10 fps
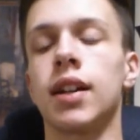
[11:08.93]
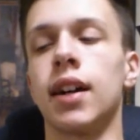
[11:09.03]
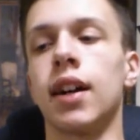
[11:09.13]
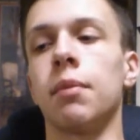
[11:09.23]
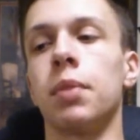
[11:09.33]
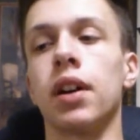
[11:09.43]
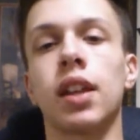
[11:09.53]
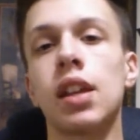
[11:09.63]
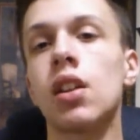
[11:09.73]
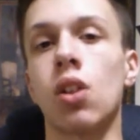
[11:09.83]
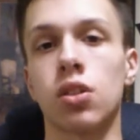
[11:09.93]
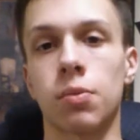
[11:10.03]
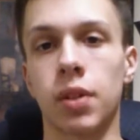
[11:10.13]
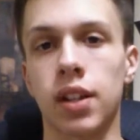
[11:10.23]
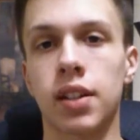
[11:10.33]
But he can
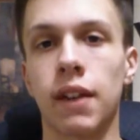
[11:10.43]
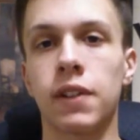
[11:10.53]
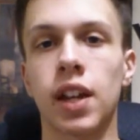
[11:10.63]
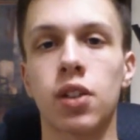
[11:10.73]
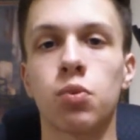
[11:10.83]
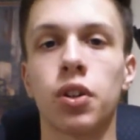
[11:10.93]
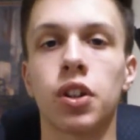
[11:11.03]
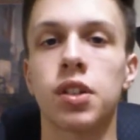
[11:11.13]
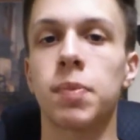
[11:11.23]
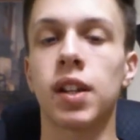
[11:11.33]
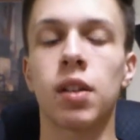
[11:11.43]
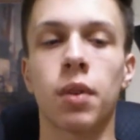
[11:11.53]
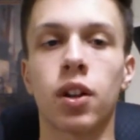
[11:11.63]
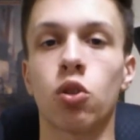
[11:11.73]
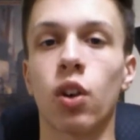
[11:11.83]
also play safety. He has really good speed. He
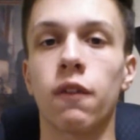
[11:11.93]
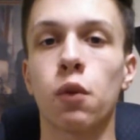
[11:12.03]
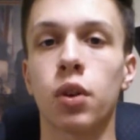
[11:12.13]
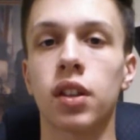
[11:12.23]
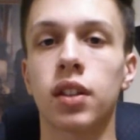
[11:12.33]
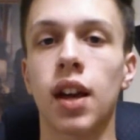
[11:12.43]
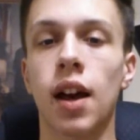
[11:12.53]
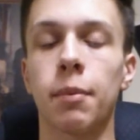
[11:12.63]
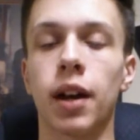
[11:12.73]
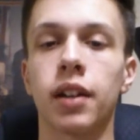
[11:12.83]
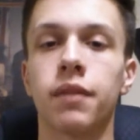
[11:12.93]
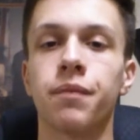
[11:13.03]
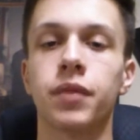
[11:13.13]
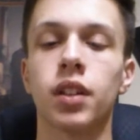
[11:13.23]
ran a great 40 at the combine.